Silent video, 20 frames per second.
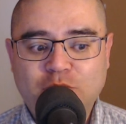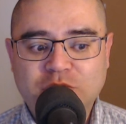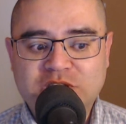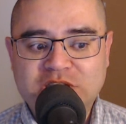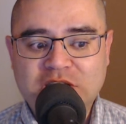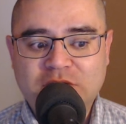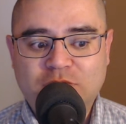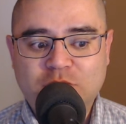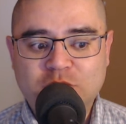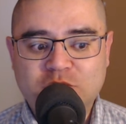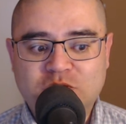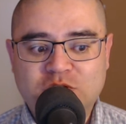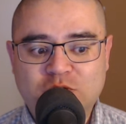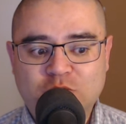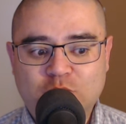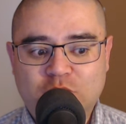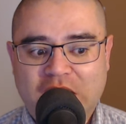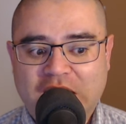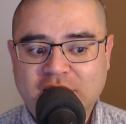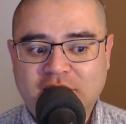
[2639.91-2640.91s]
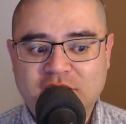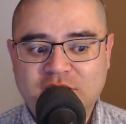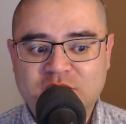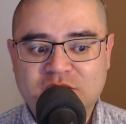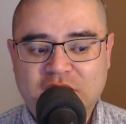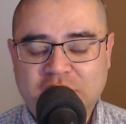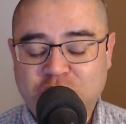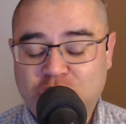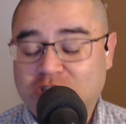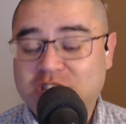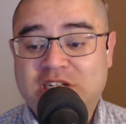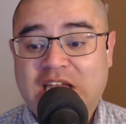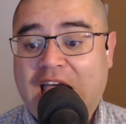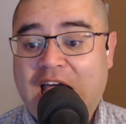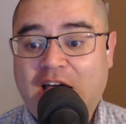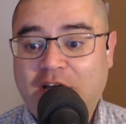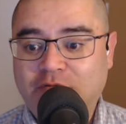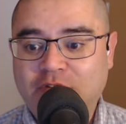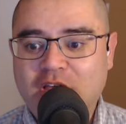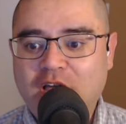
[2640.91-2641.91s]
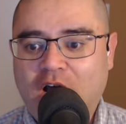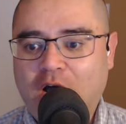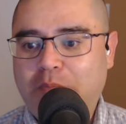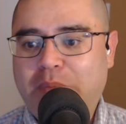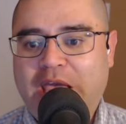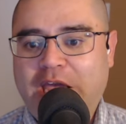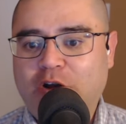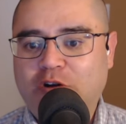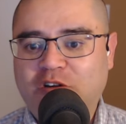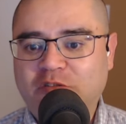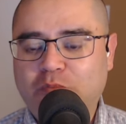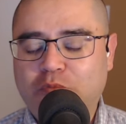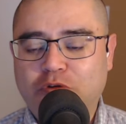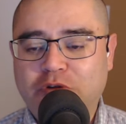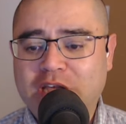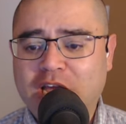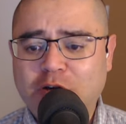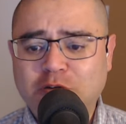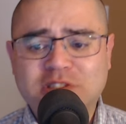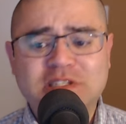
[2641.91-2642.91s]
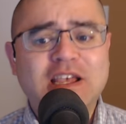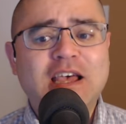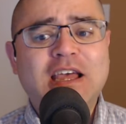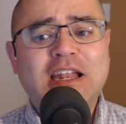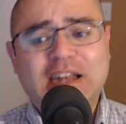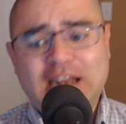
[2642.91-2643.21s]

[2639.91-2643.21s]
receivers to get this and just have a pair of pre outs.